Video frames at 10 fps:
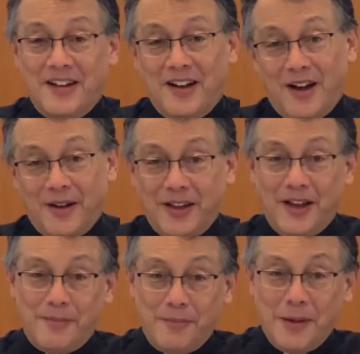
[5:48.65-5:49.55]

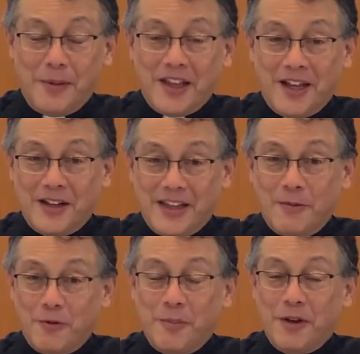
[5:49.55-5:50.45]
And maybe
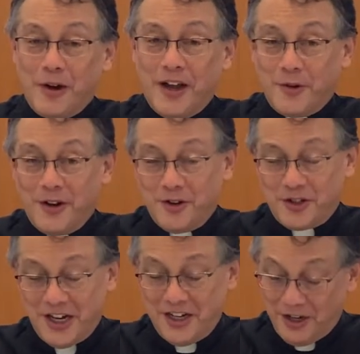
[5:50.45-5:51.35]
that would be rather
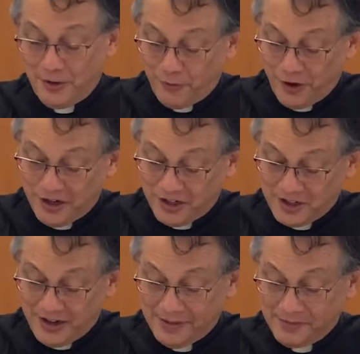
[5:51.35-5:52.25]
entertaining and fun at
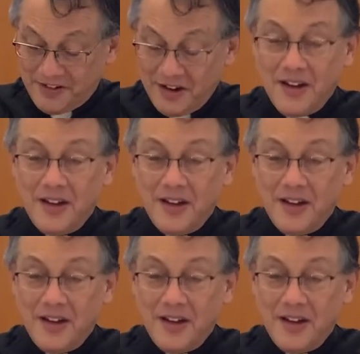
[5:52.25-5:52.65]
times.